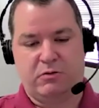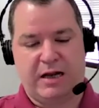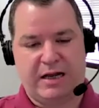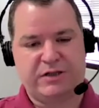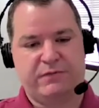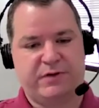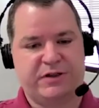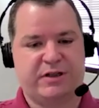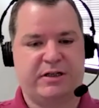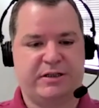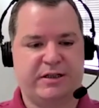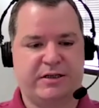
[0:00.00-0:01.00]
collection
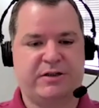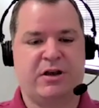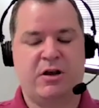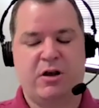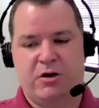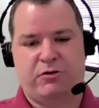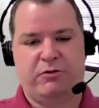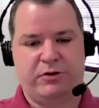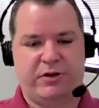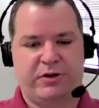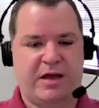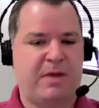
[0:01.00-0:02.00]
facilities through
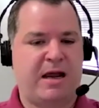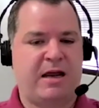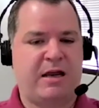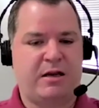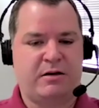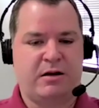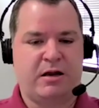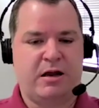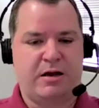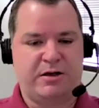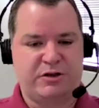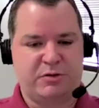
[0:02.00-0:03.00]
to their main
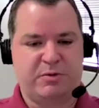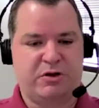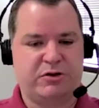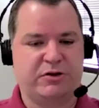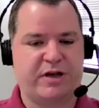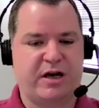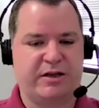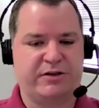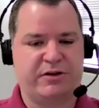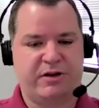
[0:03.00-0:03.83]
distribution sites.